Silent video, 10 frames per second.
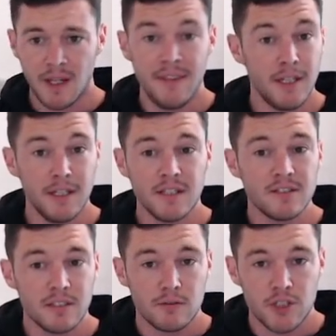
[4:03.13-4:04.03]
And then you can
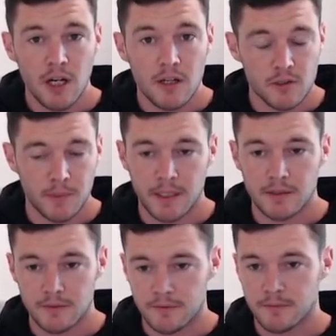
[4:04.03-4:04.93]
still charge because of